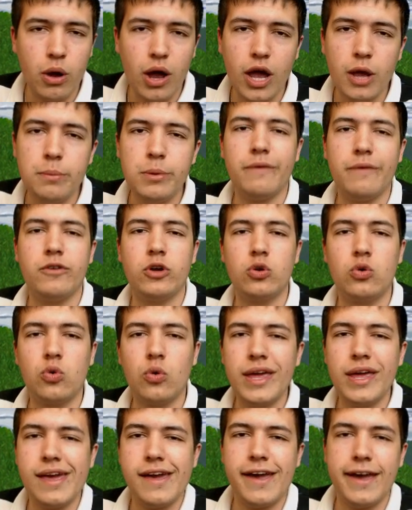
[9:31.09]
I hope you have a
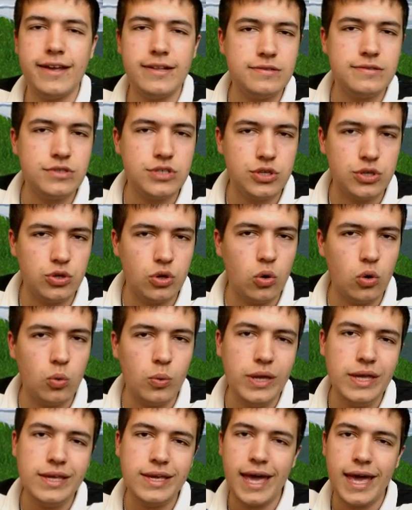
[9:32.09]
great end to your
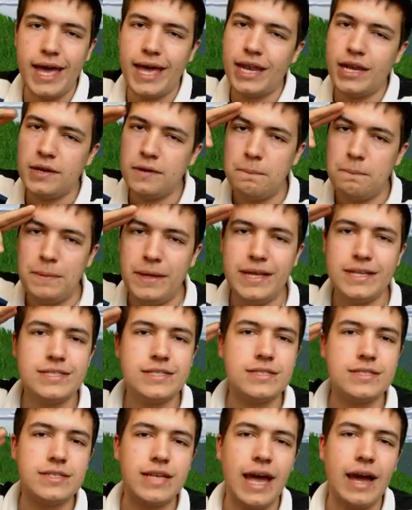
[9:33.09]
weekend.
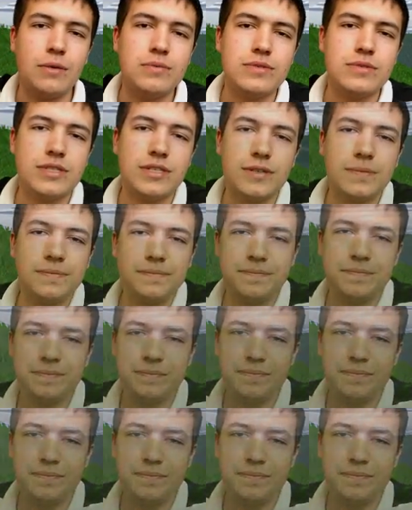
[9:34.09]
Peace out.